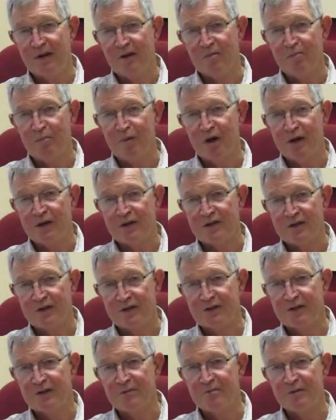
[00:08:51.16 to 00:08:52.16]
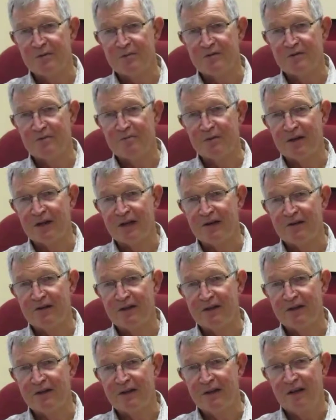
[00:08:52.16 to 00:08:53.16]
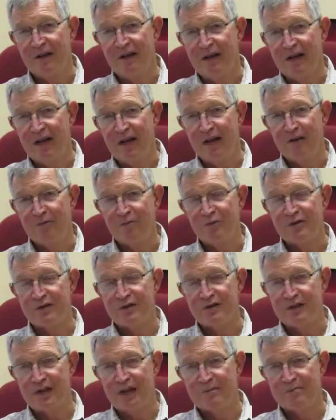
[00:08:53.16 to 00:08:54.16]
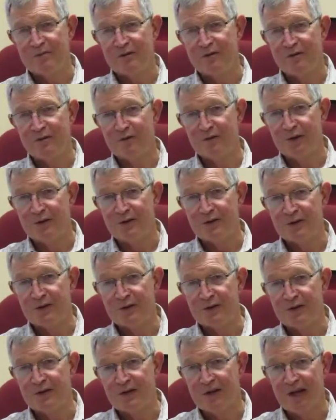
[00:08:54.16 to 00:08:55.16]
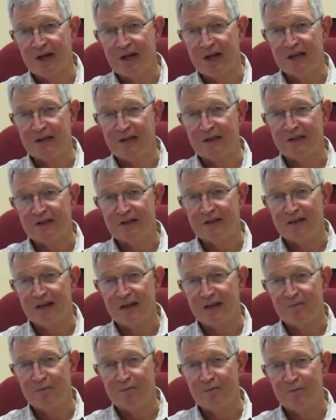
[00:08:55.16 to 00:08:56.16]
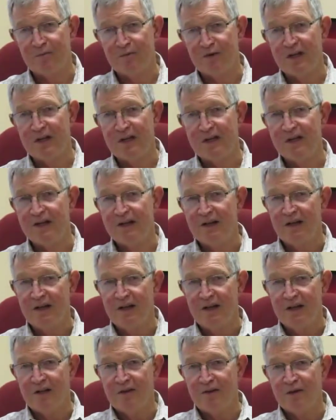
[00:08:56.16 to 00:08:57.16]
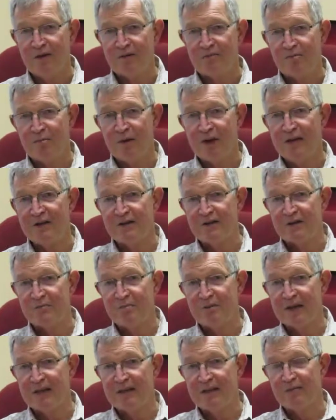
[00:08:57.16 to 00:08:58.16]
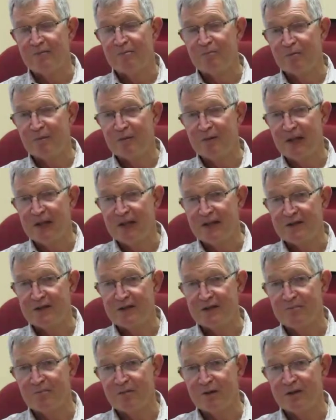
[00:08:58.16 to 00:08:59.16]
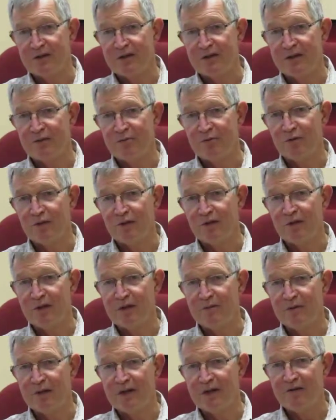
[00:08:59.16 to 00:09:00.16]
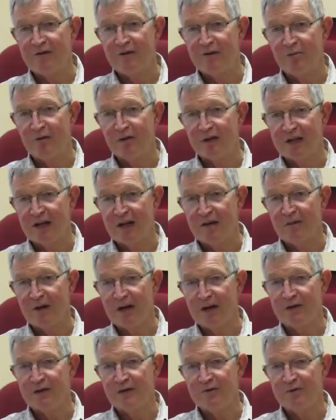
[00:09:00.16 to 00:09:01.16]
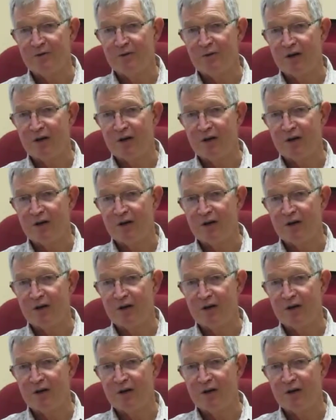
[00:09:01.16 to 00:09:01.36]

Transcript: mask the symptoms of malaria, which is absolute nonsense, and really it may just make them less, but the malaria will come out if